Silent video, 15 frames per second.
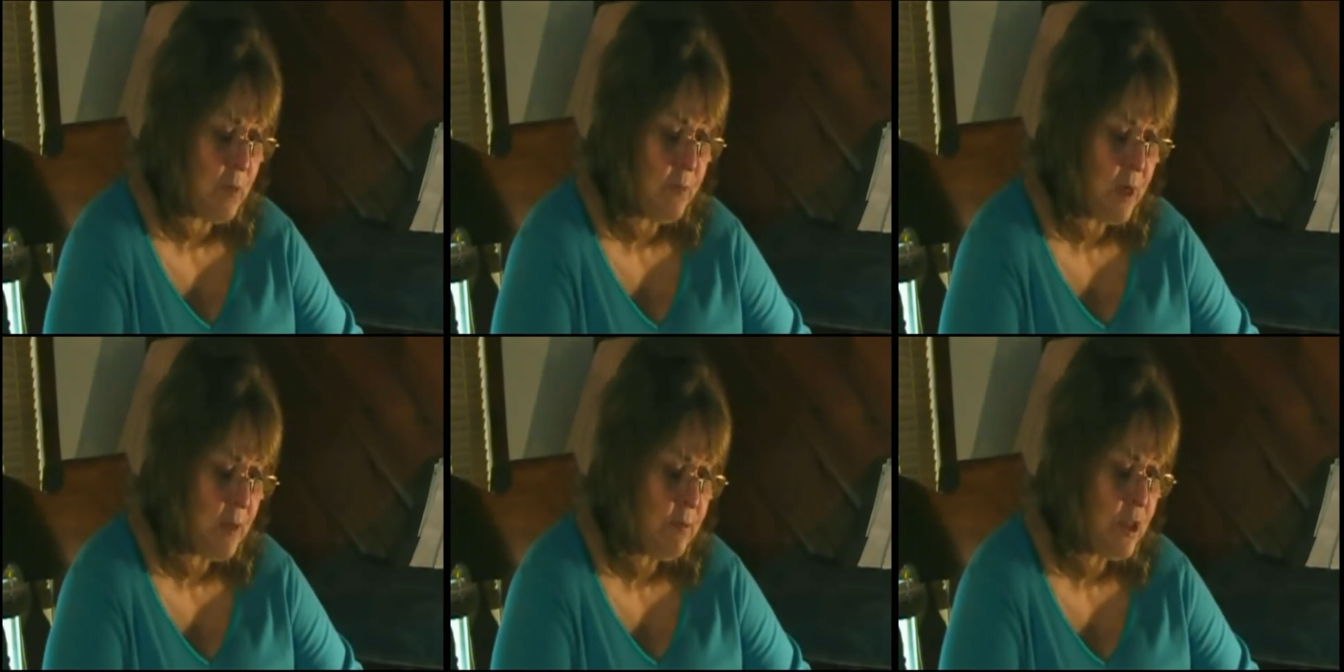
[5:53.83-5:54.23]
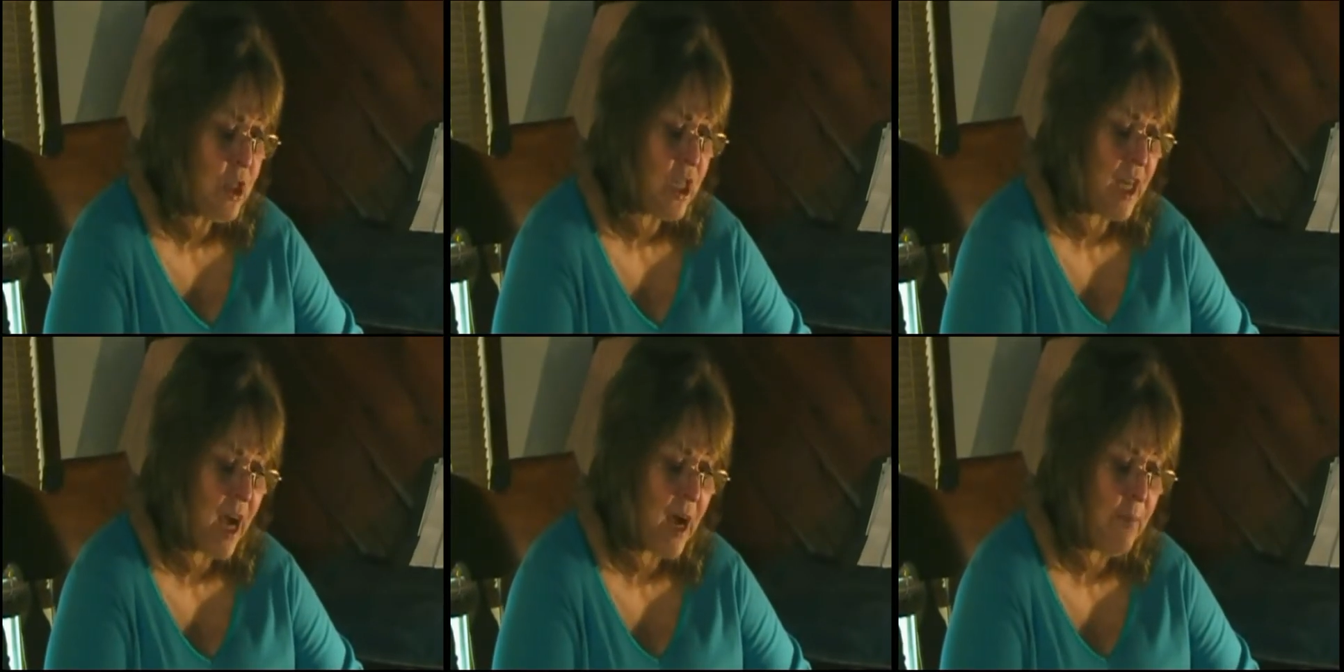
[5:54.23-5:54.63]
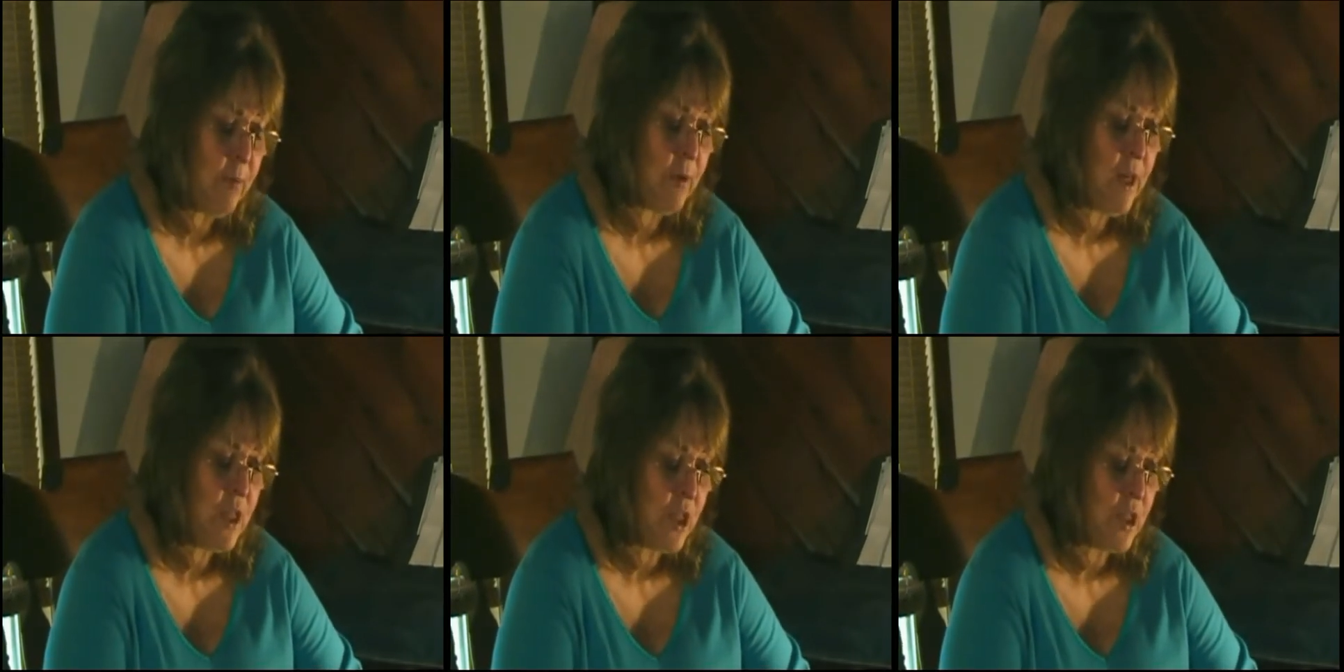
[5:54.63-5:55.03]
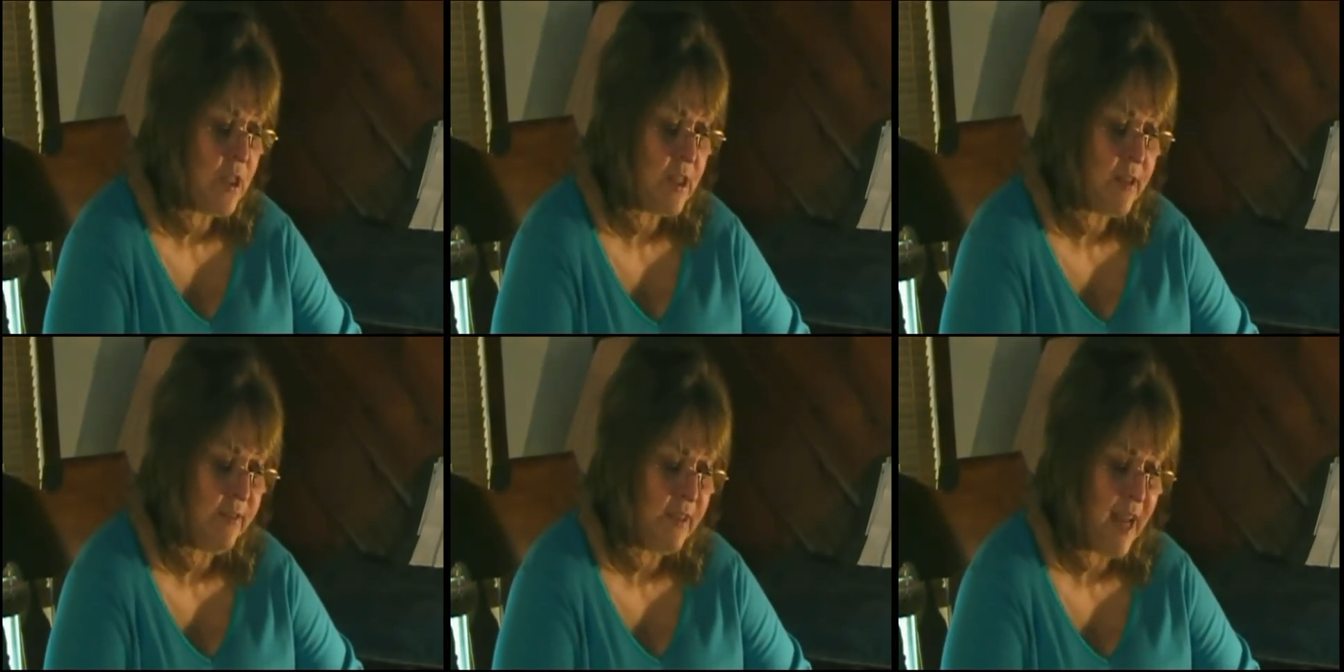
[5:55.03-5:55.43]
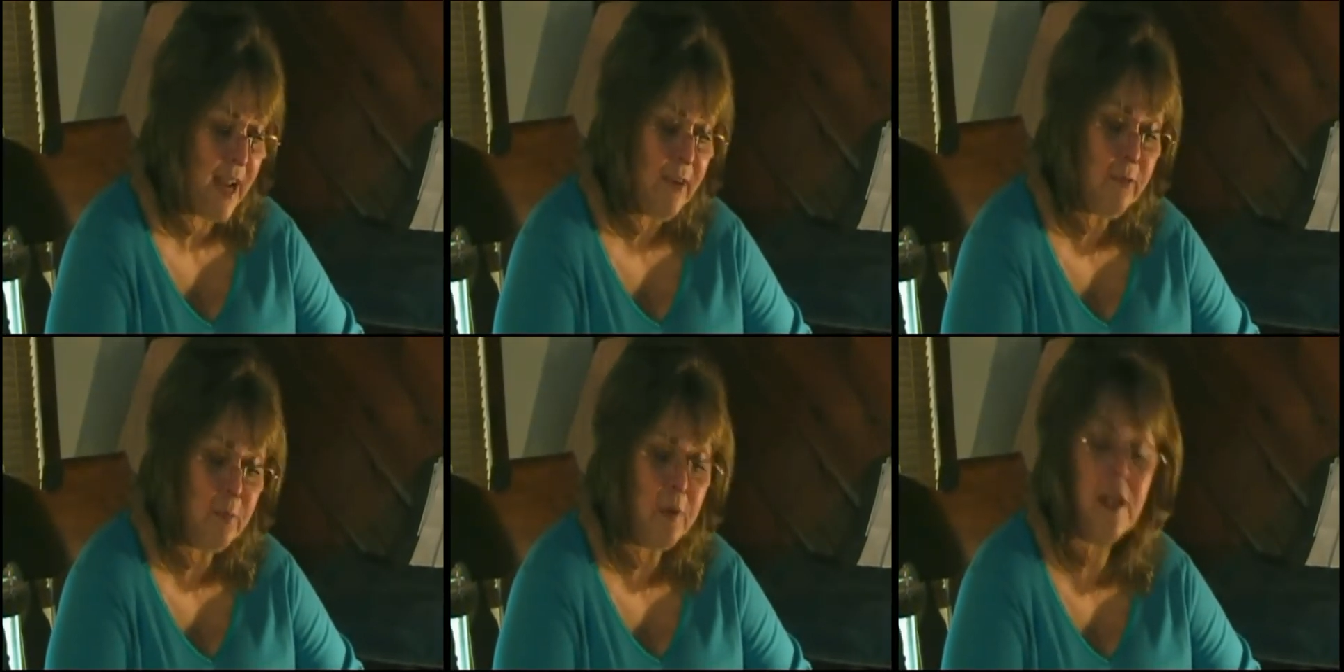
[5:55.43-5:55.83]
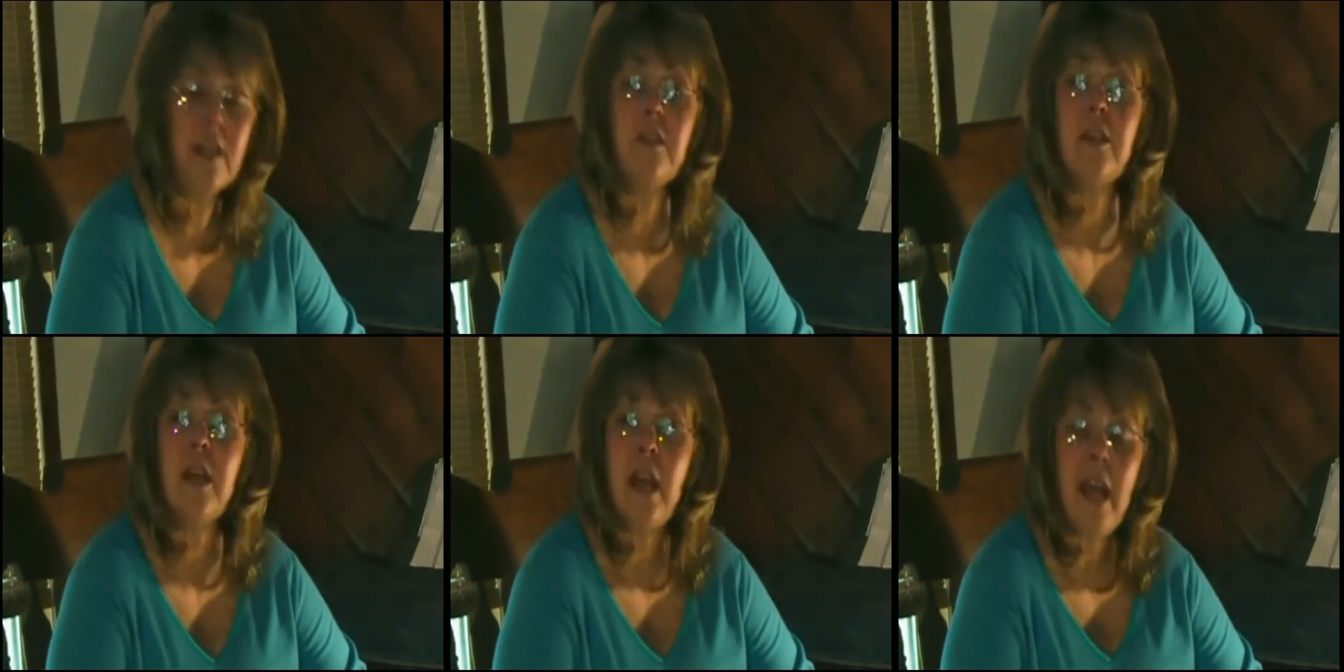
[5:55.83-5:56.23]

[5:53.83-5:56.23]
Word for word: publishing operations of Nav Press